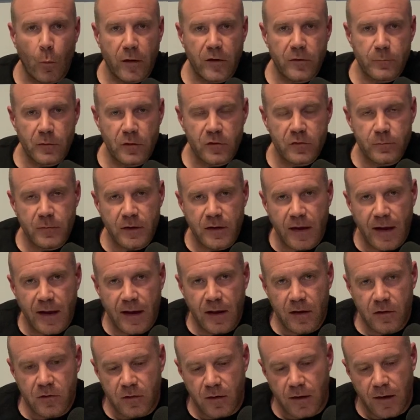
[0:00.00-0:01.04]
explosive
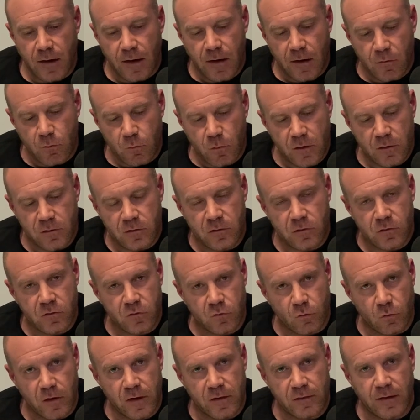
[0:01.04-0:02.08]
mechanics increases
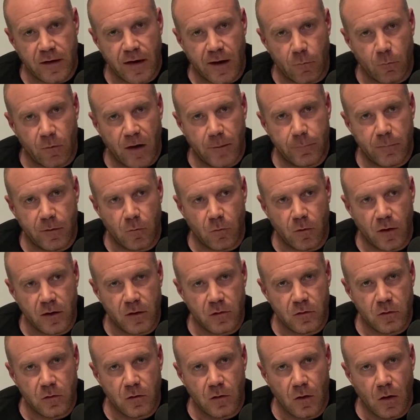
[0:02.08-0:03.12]
strength at rapid
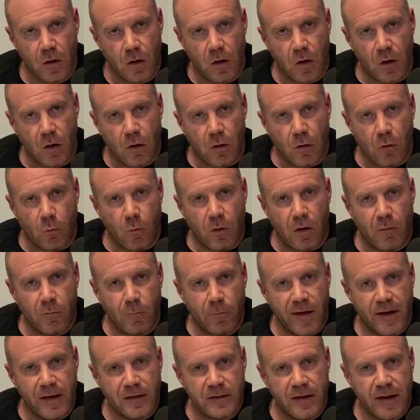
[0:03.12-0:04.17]
rates, while
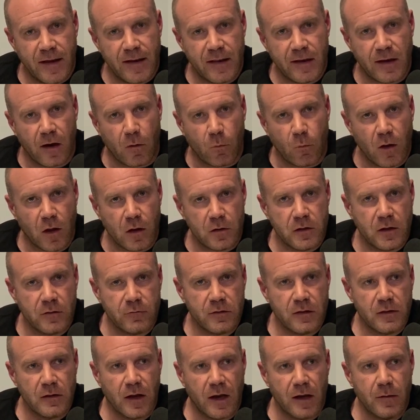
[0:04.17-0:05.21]
maintaining a
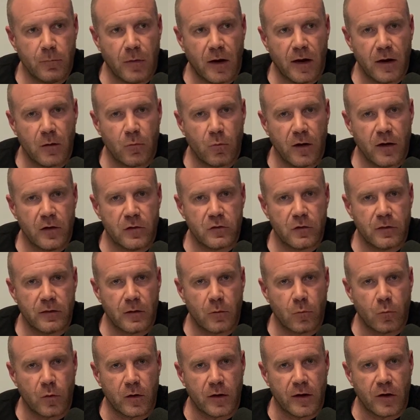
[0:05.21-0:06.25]
relatively light body weight so
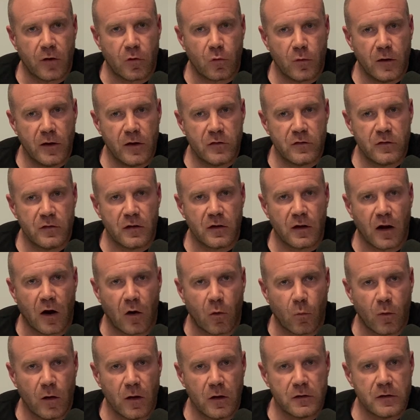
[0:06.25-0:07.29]
that we're increasing our
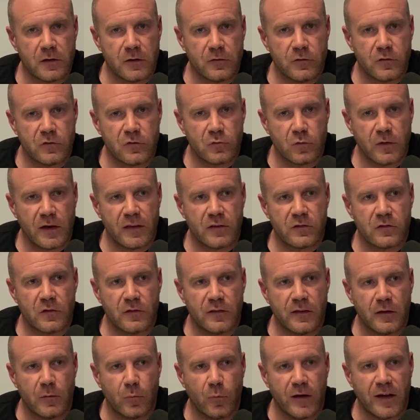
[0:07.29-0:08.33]
relative strength so
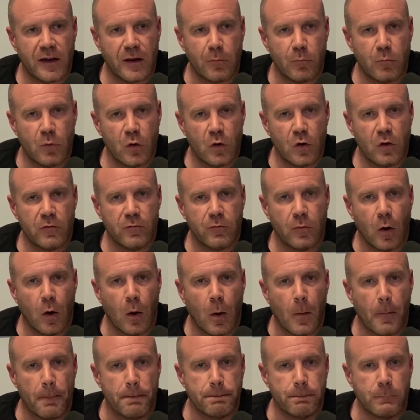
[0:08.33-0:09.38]
that we can move
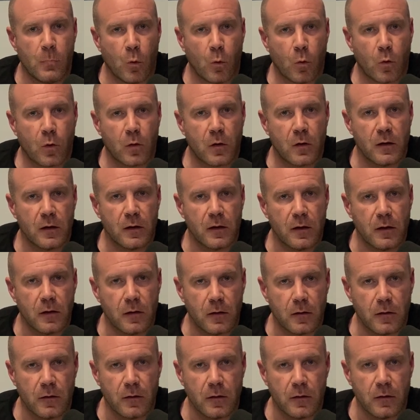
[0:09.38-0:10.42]
more
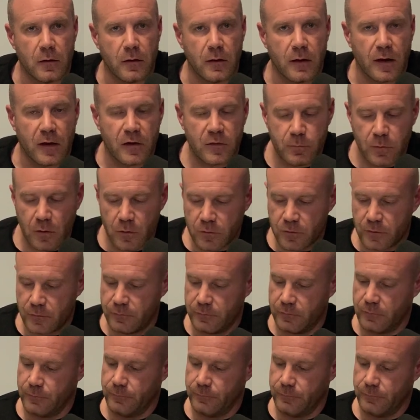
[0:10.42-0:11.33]
explosive.